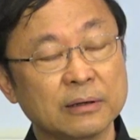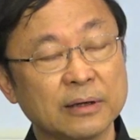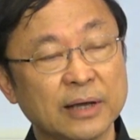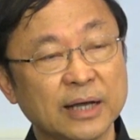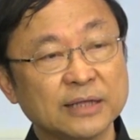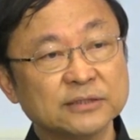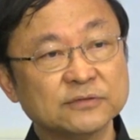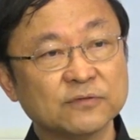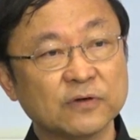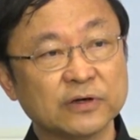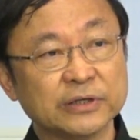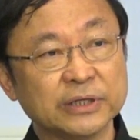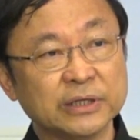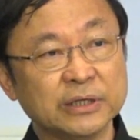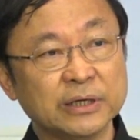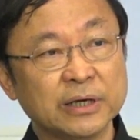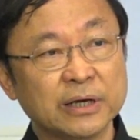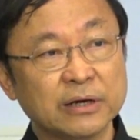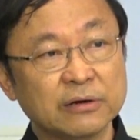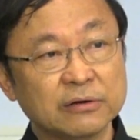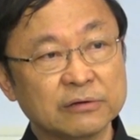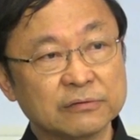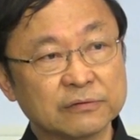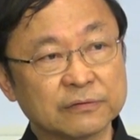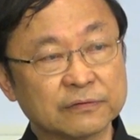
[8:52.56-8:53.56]
As for
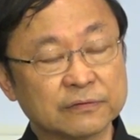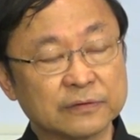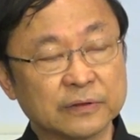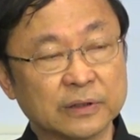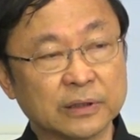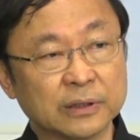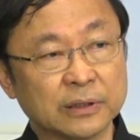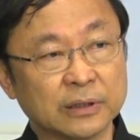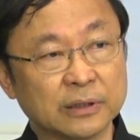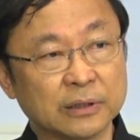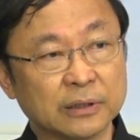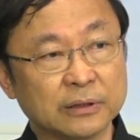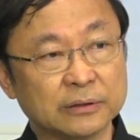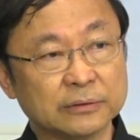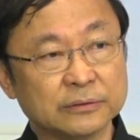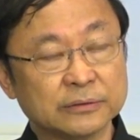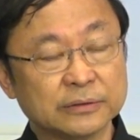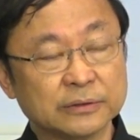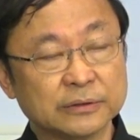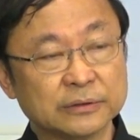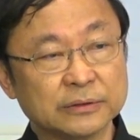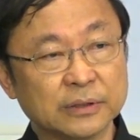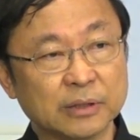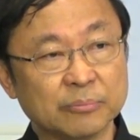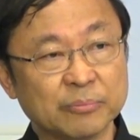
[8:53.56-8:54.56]
e-health,
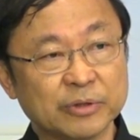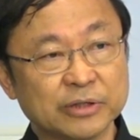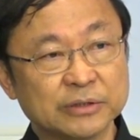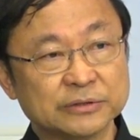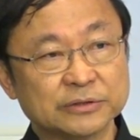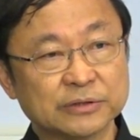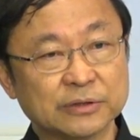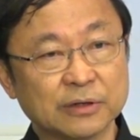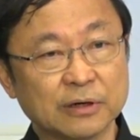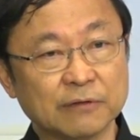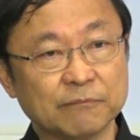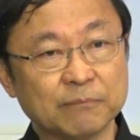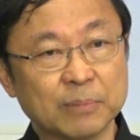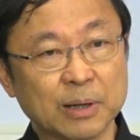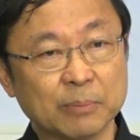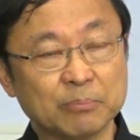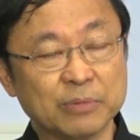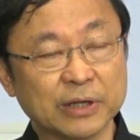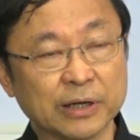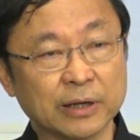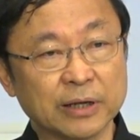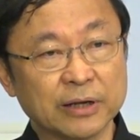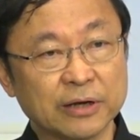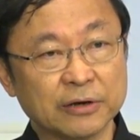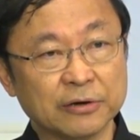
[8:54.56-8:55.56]
the Ministry of
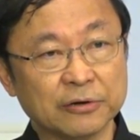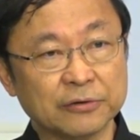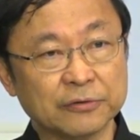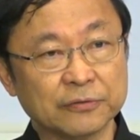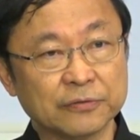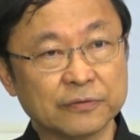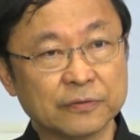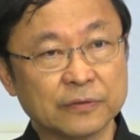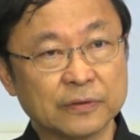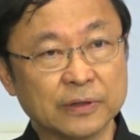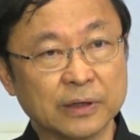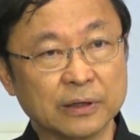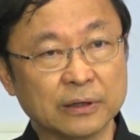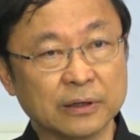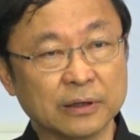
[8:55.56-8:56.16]
Public Health